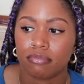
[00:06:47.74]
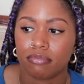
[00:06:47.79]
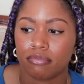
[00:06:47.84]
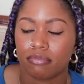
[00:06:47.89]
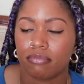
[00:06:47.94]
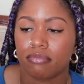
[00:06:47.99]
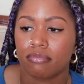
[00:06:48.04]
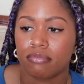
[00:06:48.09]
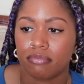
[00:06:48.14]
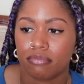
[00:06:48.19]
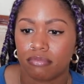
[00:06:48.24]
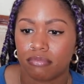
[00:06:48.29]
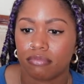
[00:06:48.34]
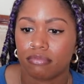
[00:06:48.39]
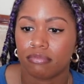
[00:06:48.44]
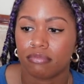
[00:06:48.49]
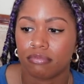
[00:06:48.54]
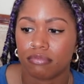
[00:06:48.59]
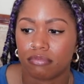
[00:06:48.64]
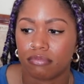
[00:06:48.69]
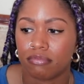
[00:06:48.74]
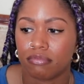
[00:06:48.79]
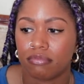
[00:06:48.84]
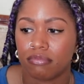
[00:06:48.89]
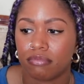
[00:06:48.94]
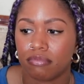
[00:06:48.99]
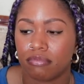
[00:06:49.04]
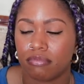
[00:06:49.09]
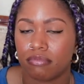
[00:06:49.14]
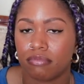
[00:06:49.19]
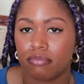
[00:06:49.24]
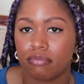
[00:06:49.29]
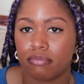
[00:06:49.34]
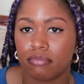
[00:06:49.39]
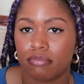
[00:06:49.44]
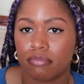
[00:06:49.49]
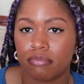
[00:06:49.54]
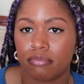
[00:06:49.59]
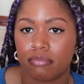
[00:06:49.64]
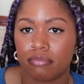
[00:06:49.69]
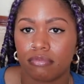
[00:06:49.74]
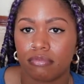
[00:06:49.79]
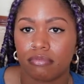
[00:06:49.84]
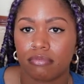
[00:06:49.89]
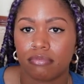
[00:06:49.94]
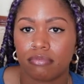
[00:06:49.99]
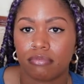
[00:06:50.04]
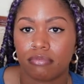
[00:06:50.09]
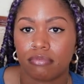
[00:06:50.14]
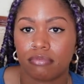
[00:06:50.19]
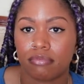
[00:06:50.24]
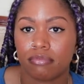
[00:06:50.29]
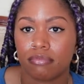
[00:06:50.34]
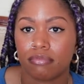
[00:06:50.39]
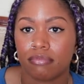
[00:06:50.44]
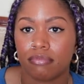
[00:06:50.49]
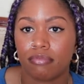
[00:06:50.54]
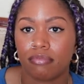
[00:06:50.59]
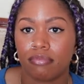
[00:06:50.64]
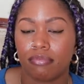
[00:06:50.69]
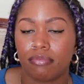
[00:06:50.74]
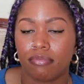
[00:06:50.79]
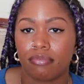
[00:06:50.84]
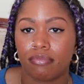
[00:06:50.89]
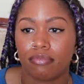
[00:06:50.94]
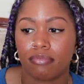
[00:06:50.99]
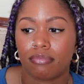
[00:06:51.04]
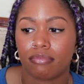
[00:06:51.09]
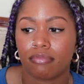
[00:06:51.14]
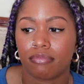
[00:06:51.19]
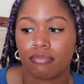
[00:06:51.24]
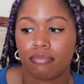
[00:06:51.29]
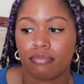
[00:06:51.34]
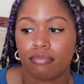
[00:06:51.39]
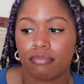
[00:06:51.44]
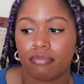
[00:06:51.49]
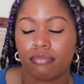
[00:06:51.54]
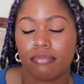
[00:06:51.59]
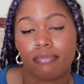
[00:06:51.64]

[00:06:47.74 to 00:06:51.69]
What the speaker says: (not speaking)